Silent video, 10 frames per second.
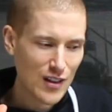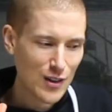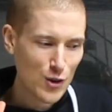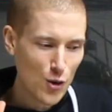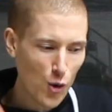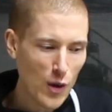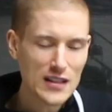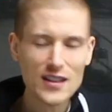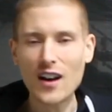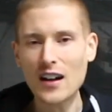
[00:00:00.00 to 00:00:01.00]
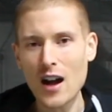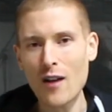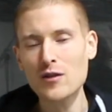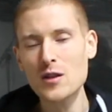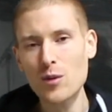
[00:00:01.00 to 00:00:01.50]
you always start a
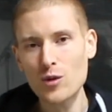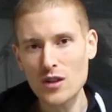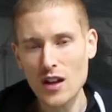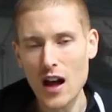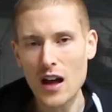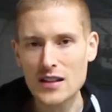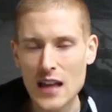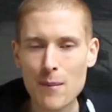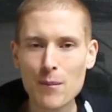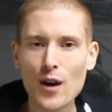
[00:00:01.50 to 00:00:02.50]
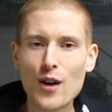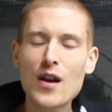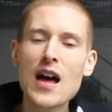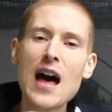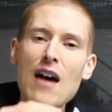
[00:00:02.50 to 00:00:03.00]
comfortable tempo,
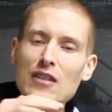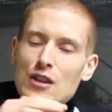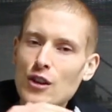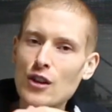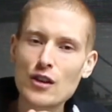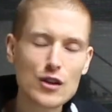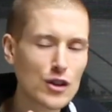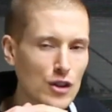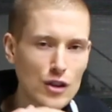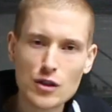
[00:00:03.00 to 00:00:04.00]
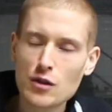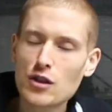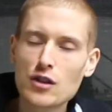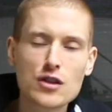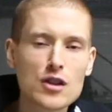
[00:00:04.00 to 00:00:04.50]
and then you
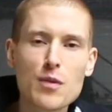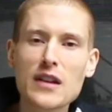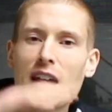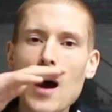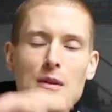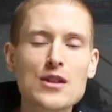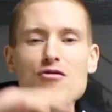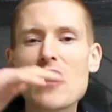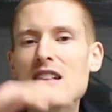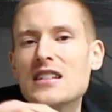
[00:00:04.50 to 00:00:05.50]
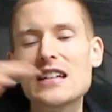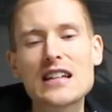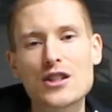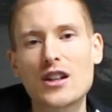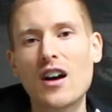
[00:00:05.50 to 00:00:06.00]
just bring that up as gradually
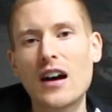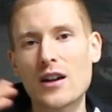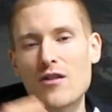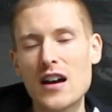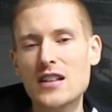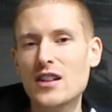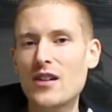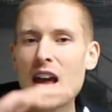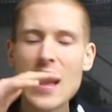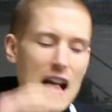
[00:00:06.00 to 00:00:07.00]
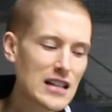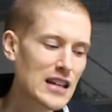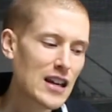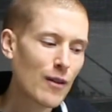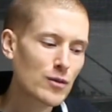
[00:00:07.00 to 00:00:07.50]
as you like, all right? So as
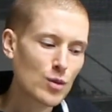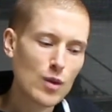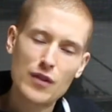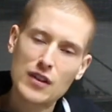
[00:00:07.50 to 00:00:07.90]
you get comfortable with